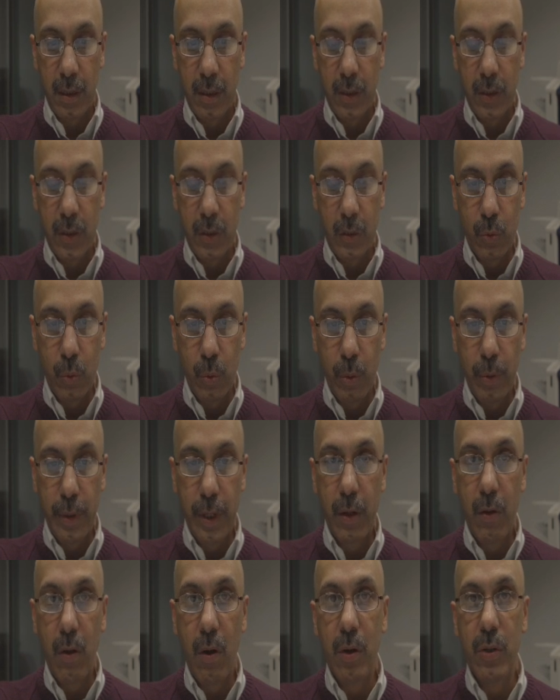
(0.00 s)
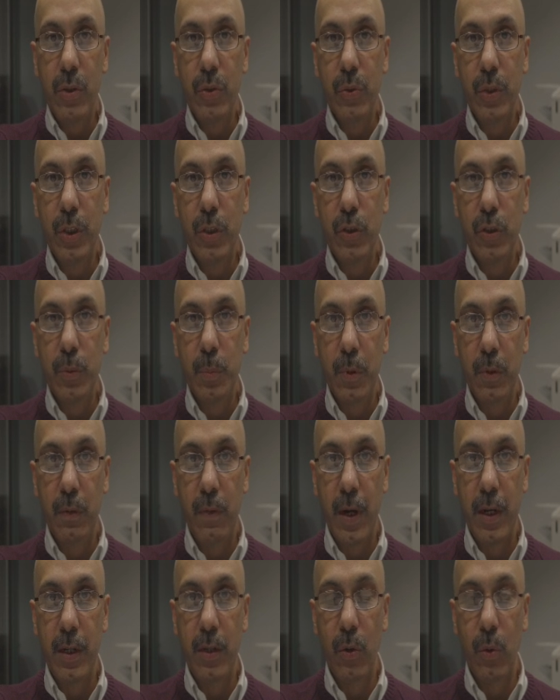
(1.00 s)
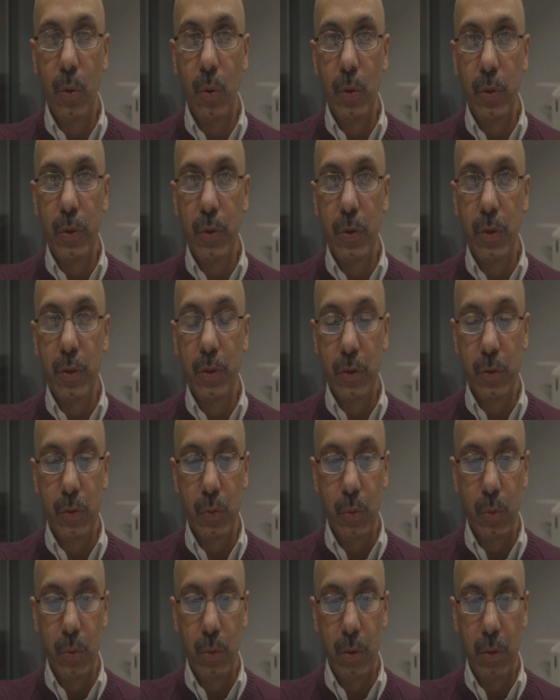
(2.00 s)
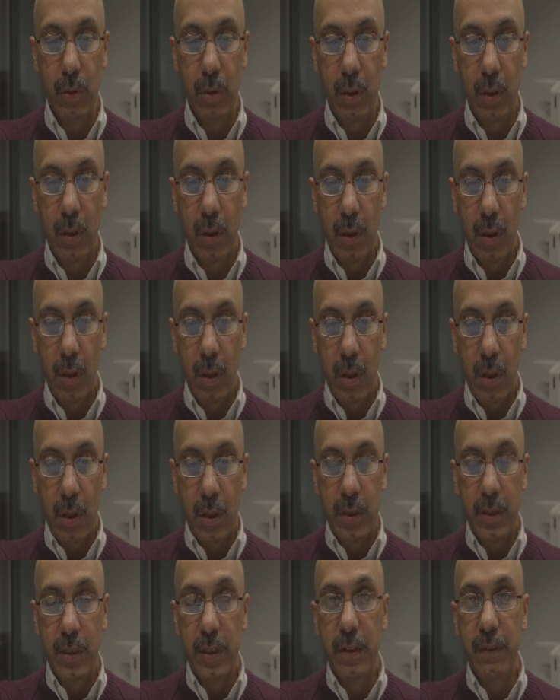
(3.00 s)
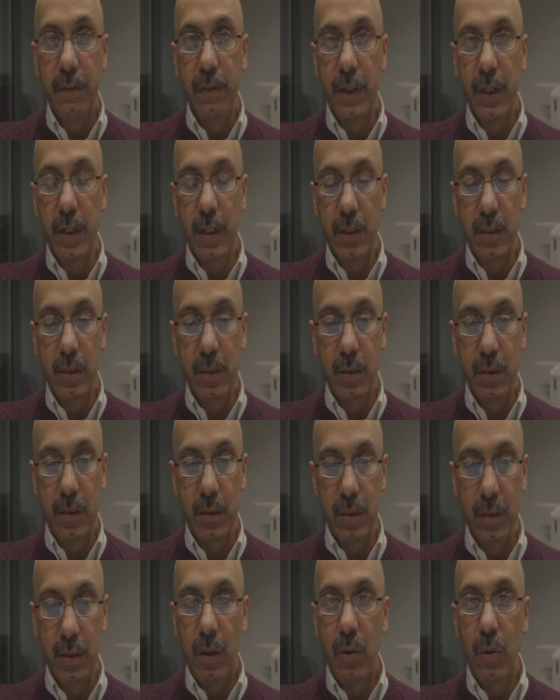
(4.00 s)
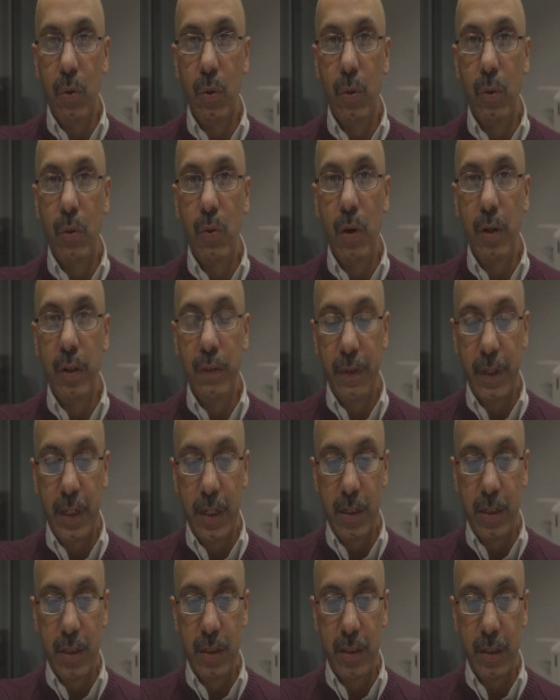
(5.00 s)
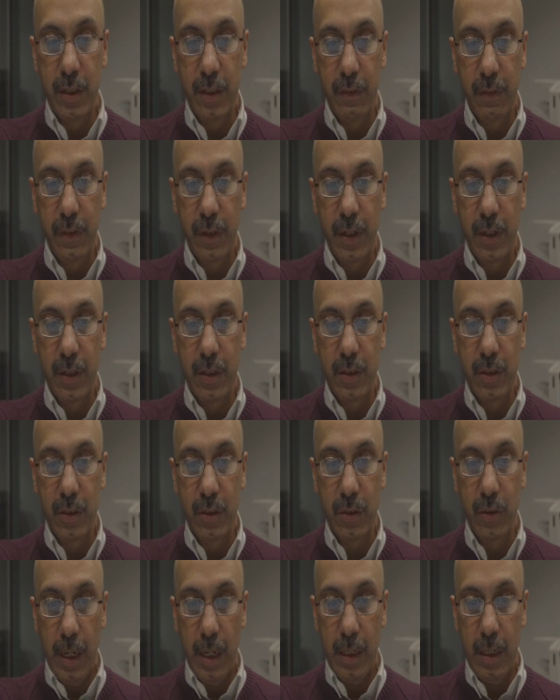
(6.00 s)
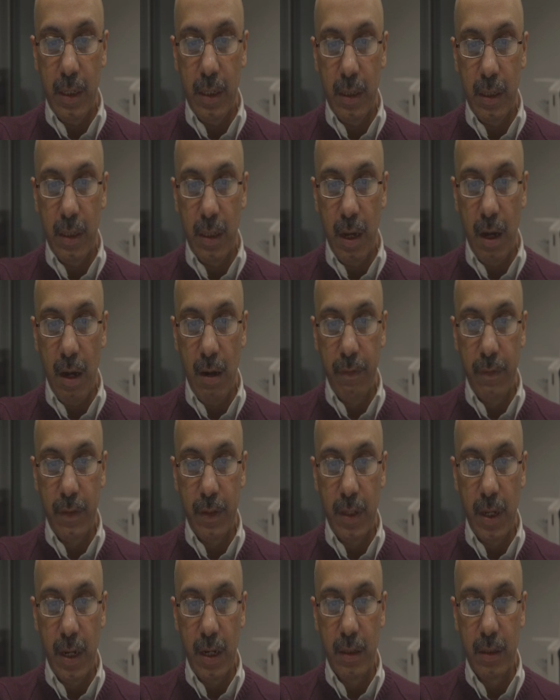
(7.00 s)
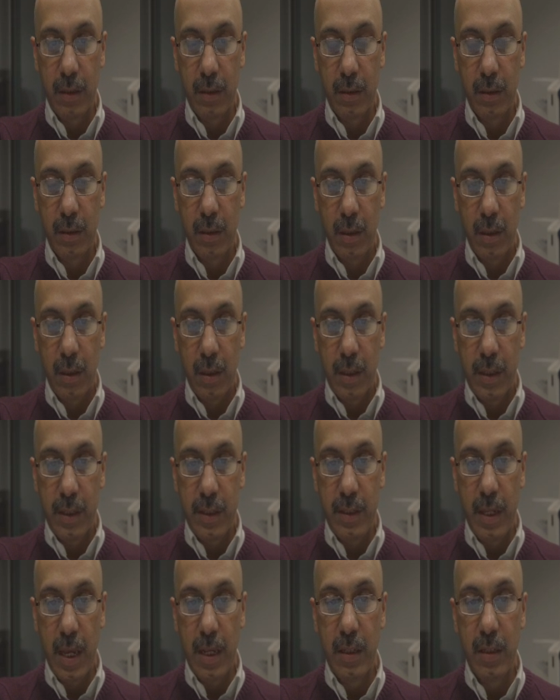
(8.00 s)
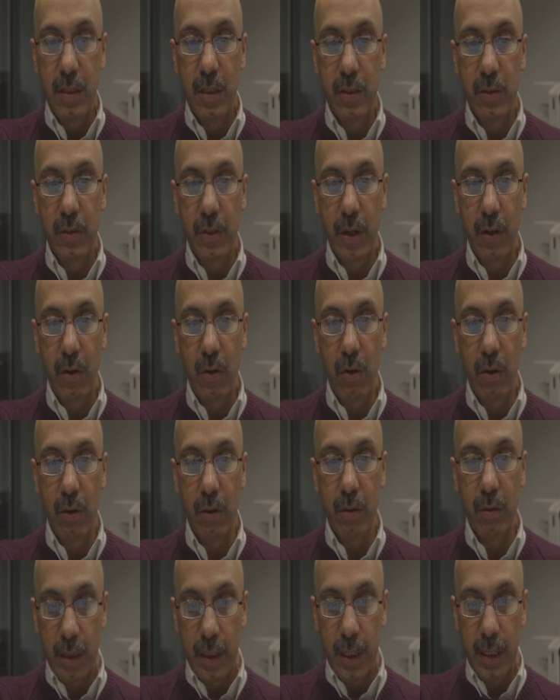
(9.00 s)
School record, you need to provide all your school certificates, all qualification certificates, and after that census record.